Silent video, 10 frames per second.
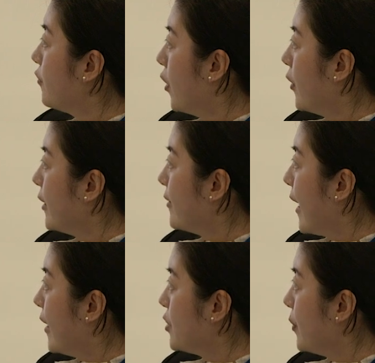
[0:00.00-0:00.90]
Following
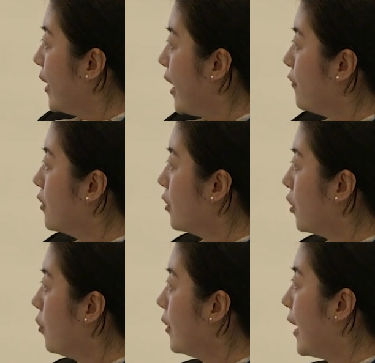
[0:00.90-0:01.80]
that, we have the
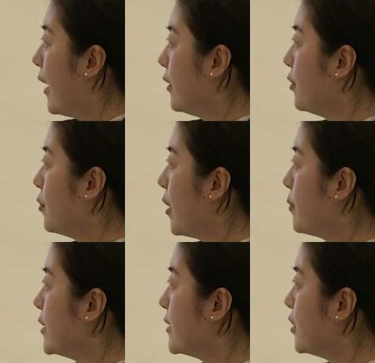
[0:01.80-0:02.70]
gold line
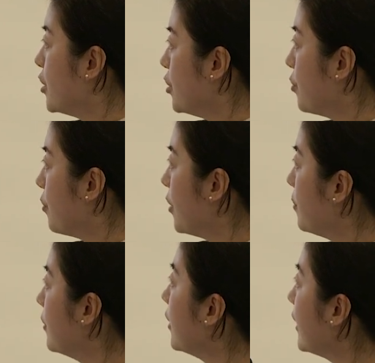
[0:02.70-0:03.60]
representing
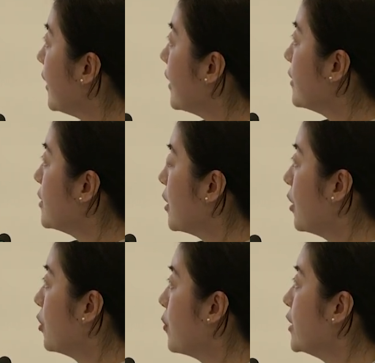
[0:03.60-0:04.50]
Europe and
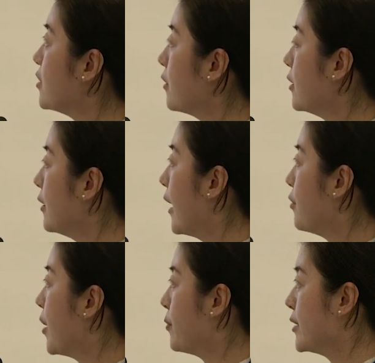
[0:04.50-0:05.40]
green dotted
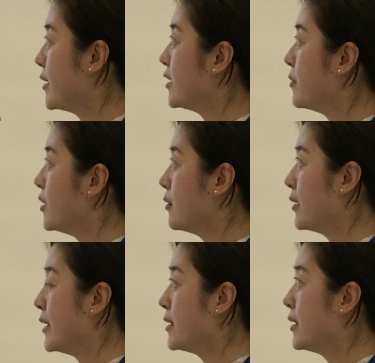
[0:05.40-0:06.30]
line representing
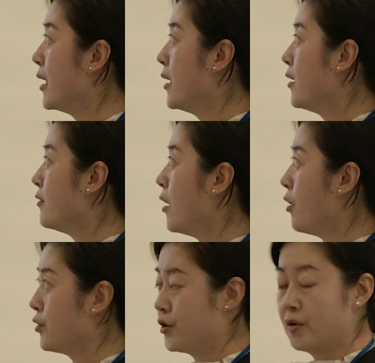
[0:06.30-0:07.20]
Middle East. They
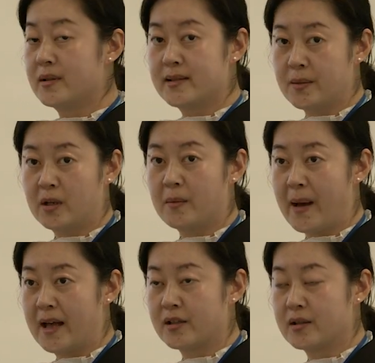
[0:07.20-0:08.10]
all showed similar
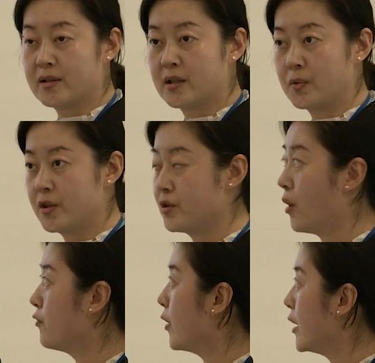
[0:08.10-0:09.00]
patterns as we
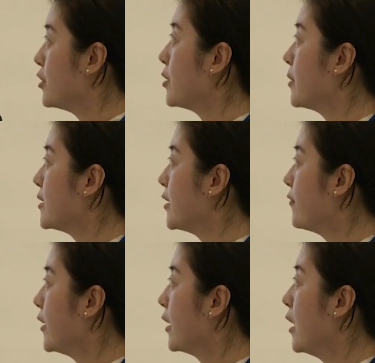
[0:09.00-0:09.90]
saw for Asia
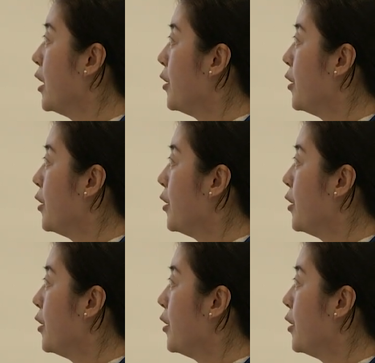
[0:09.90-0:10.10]
Pacific,